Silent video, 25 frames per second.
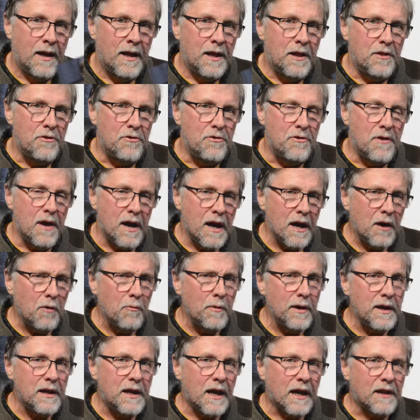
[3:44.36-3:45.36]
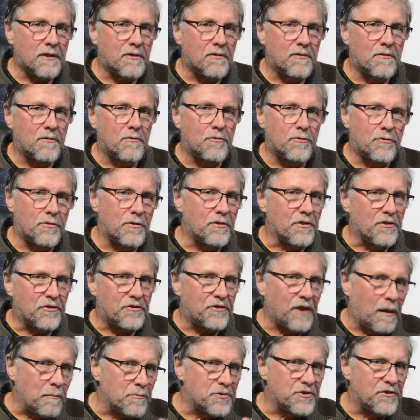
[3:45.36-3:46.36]
Now we get to the
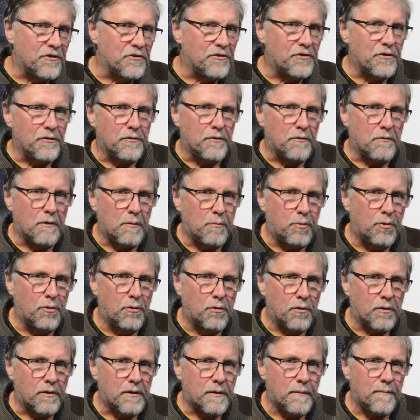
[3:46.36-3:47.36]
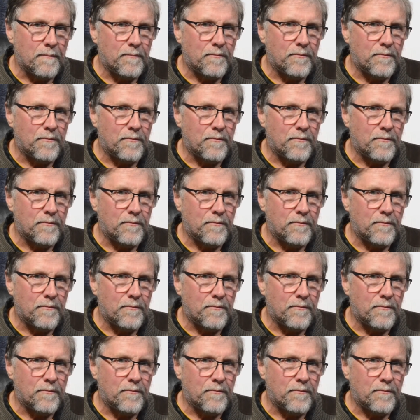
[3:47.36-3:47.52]
substance of the report.